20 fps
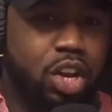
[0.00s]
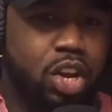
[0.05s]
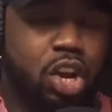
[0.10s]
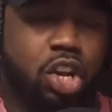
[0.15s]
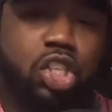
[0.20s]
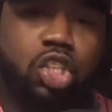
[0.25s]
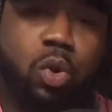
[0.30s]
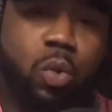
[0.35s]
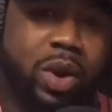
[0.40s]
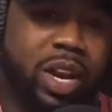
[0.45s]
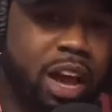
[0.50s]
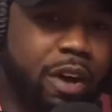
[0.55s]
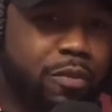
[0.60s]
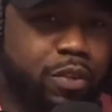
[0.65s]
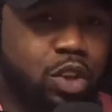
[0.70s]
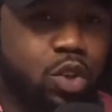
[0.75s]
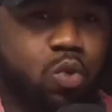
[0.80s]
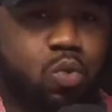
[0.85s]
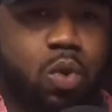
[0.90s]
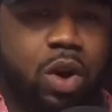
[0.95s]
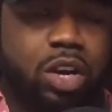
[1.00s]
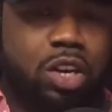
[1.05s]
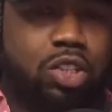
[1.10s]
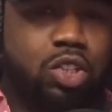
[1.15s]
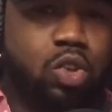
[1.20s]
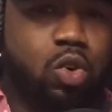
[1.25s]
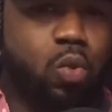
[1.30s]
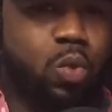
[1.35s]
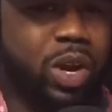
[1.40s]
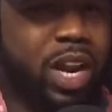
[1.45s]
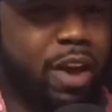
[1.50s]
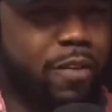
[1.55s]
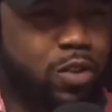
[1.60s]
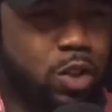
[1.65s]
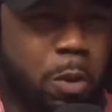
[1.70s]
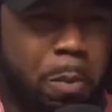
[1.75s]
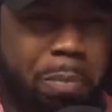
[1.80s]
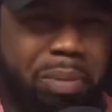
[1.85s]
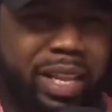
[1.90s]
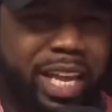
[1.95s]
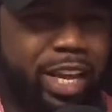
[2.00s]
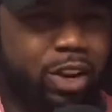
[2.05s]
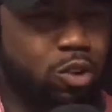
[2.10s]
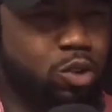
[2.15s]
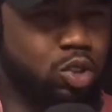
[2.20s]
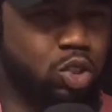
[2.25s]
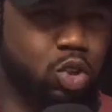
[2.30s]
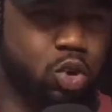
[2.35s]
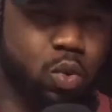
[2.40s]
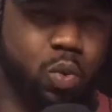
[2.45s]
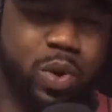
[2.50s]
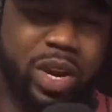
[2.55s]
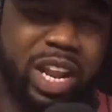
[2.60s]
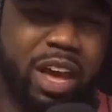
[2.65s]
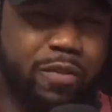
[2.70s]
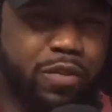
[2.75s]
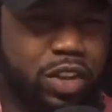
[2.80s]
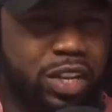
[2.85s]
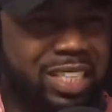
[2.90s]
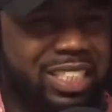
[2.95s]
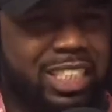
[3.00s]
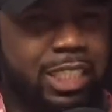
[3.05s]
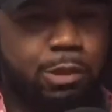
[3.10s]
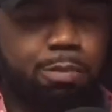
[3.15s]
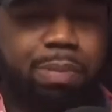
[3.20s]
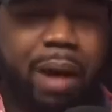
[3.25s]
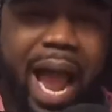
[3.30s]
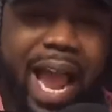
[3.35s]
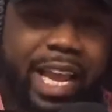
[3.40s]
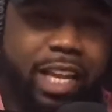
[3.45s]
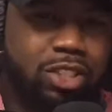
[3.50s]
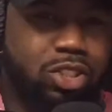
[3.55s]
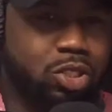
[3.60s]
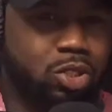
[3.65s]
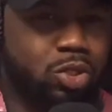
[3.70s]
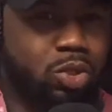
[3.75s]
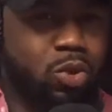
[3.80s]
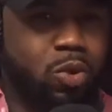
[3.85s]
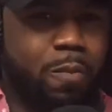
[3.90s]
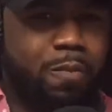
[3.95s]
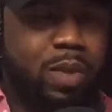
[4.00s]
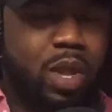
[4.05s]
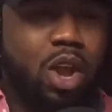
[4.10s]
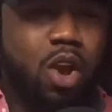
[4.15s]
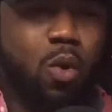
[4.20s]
So whatever you want to do, whatever you plan on doing, whatever you're inspired to do,